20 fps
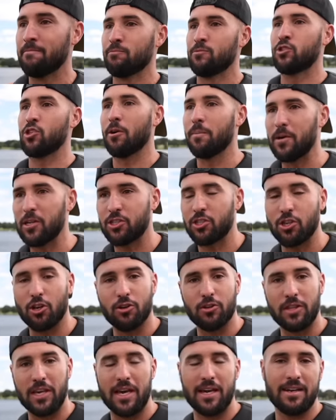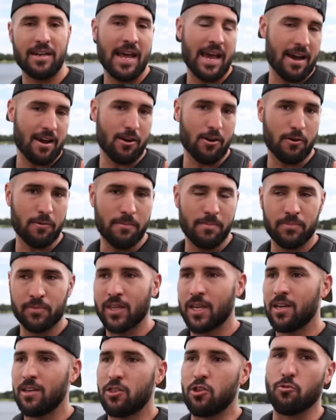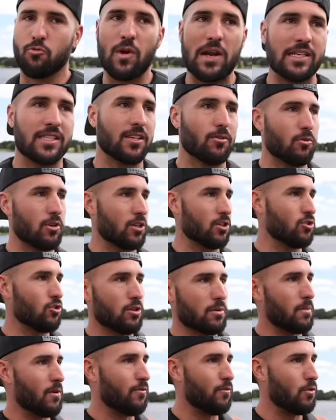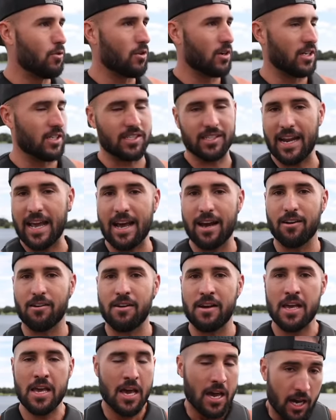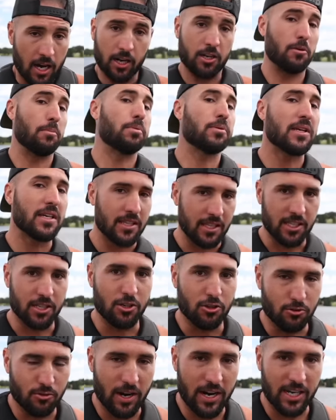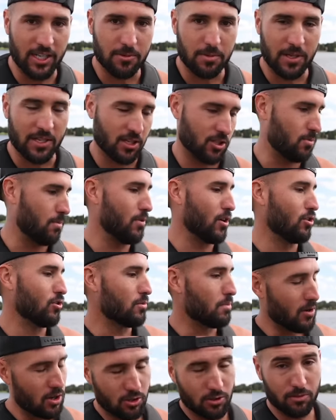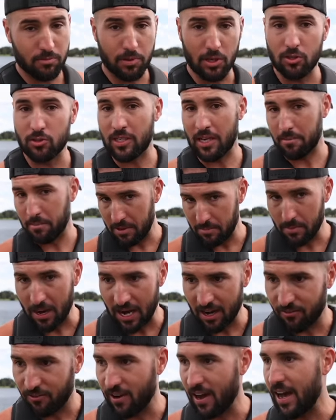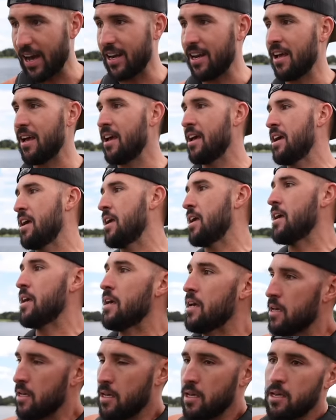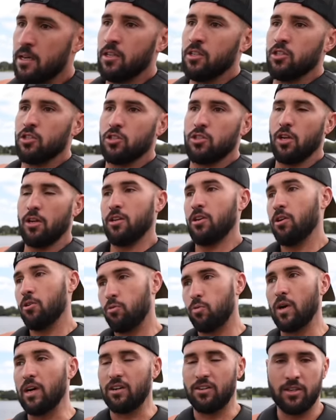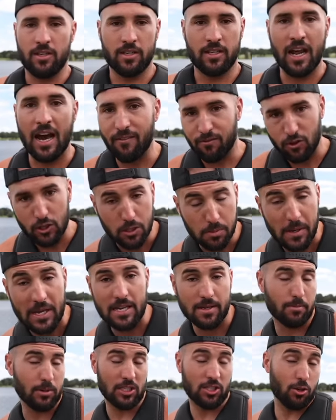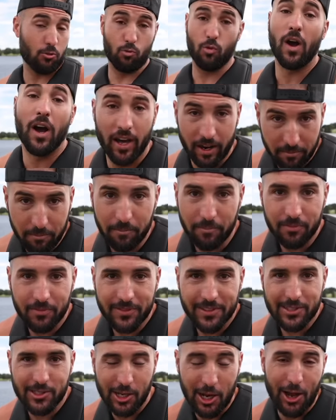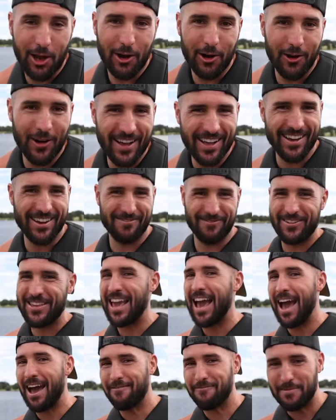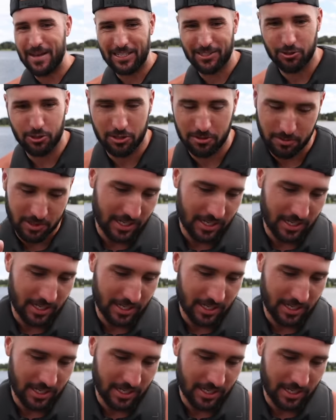so much so that now the race that we were doing before is now a completely new race because both boats have been modified to, well, not for speed but to run. So we have messed with some